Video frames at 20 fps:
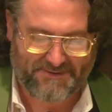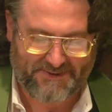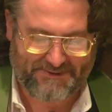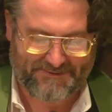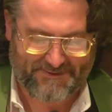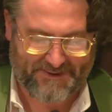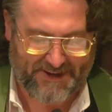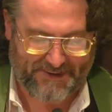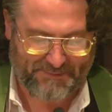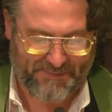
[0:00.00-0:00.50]

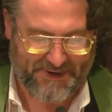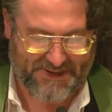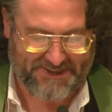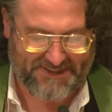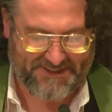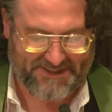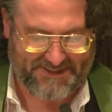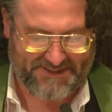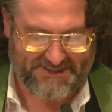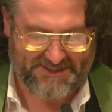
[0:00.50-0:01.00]
if that
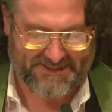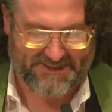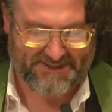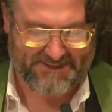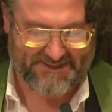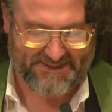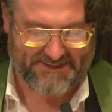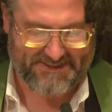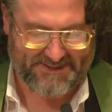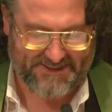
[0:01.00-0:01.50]
makes any
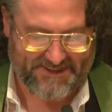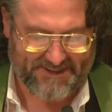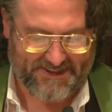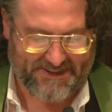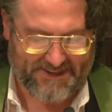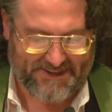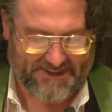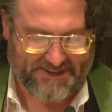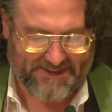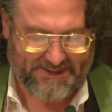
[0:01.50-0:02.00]
sense.
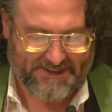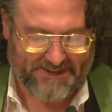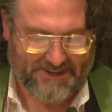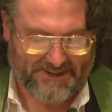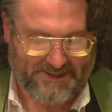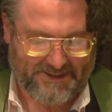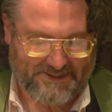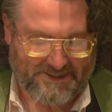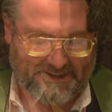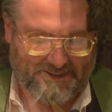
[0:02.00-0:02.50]

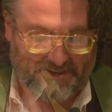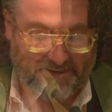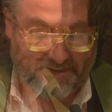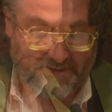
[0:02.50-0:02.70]
I